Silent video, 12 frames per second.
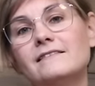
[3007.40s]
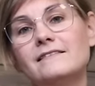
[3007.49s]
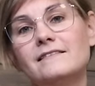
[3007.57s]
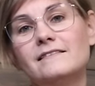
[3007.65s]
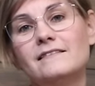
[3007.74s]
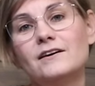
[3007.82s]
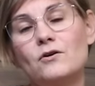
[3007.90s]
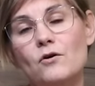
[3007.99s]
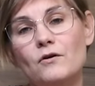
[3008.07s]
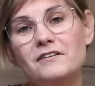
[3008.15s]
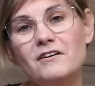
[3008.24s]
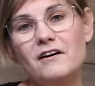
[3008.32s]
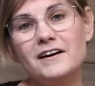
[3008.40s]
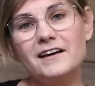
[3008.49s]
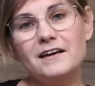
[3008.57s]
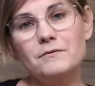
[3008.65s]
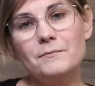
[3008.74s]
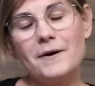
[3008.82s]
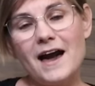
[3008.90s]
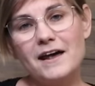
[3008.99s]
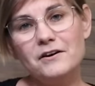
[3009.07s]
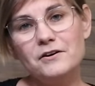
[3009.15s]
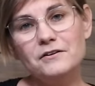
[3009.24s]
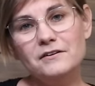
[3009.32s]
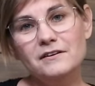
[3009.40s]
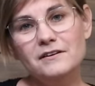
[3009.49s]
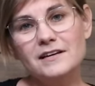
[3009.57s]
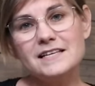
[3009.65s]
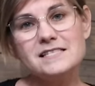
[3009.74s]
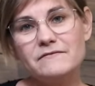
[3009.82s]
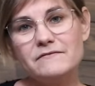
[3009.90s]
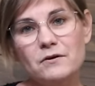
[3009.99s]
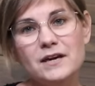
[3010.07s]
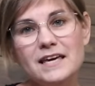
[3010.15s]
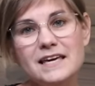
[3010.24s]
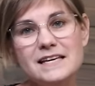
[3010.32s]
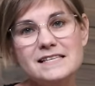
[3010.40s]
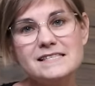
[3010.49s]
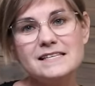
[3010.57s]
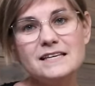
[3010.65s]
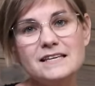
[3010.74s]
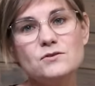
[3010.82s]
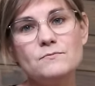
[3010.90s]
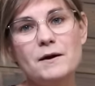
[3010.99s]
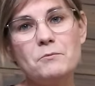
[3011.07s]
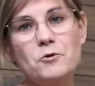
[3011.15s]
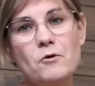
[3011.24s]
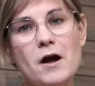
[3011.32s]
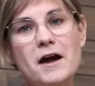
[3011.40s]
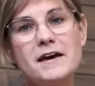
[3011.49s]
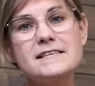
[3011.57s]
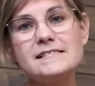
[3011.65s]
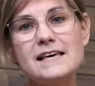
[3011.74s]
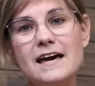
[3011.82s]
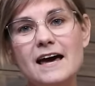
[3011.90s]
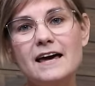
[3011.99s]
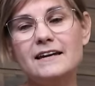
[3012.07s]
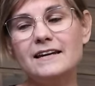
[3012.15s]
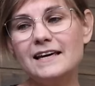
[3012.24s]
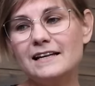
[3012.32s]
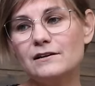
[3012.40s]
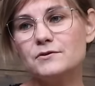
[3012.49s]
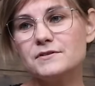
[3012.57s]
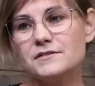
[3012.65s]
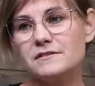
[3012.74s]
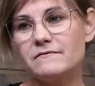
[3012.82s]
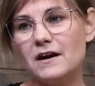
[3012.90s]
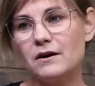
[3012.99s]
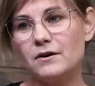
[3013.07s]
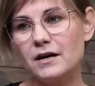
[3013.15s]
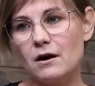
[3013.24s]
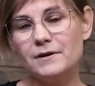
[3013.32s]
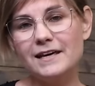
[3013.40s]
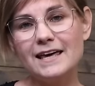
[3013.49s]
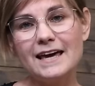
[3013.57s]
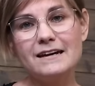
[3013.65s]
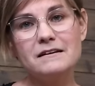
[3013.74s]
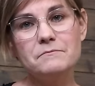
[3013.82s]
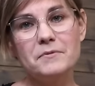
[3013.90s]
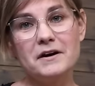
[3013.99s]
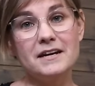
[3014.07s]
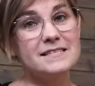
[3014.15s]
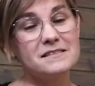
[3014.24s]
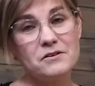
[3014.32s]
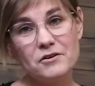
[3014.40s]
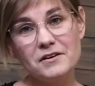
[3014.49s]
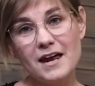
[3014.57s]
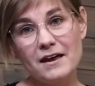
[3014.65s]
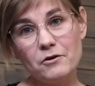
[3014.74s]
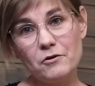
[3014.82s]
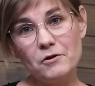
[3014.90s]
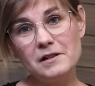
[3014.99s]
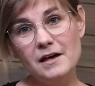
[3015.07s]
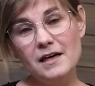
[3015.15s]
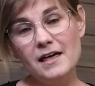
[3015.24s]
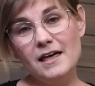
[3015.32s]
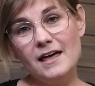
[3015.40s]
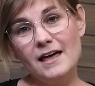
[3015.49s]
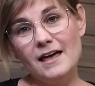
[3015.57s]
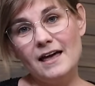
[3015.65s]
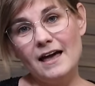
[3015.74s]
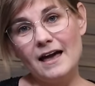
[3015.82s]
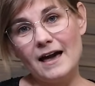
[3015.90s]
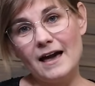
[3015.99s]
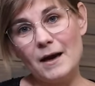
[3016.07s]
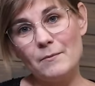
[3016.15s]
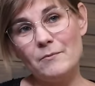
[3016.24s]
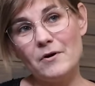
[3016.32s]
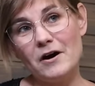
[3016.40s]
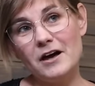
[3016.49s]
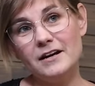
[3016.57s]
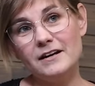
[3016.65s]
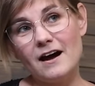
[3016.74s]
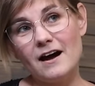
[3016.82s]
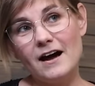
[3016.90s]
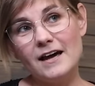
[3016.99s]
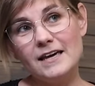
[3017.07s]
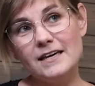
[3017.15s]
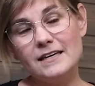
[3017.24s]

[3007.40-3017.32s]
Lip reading: the Corran Cardigan pattern. It's very easy to memorize and it looks very complicated, but it's not at all. But I